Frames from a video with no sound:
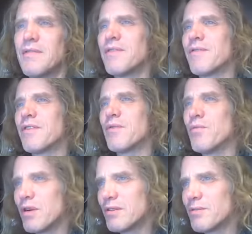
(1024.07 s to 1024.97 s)
even if there
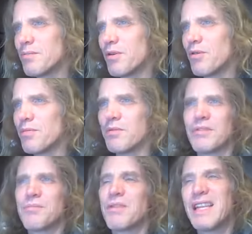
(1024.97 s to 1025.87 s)
was a bulb that
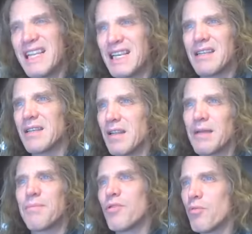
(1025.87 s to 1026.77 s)
was blinking the
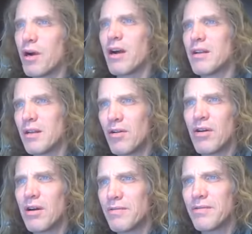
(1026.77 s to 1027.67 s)
light bulb on and
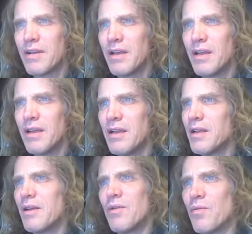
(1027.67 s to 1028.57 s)
off,
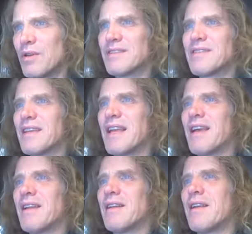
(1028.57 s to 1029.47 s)
once
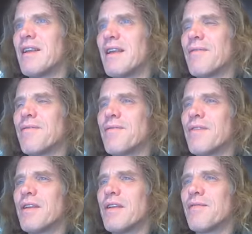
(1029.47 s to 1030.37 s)
again, if
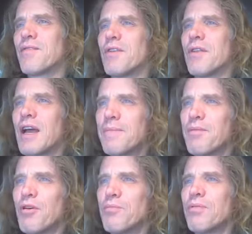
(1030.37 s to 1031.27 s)
if the light
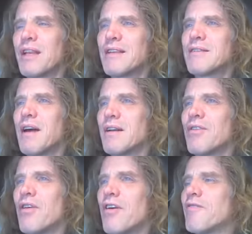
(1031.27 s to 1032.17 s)
bulb blinks on
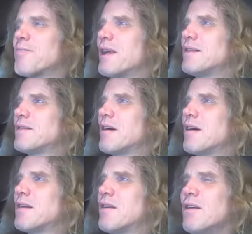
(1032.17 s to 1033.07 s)
and off based
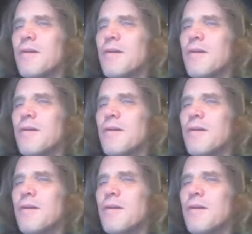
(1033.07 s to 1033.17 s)
on